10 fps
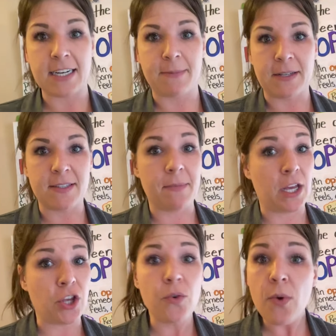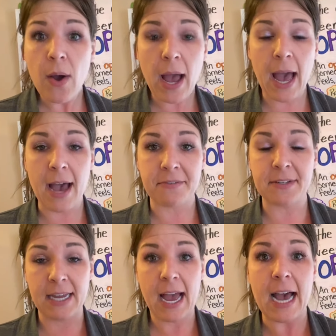about something, you have
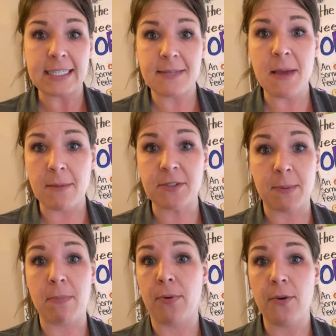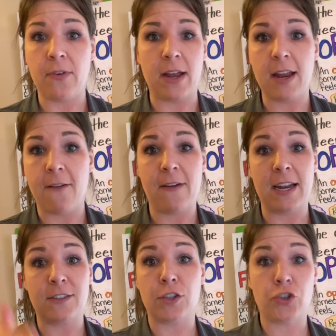it has to be able to be proven if it
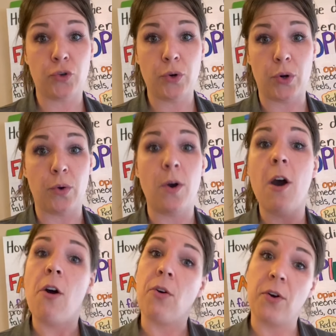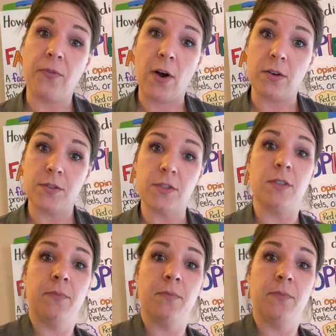is true or false,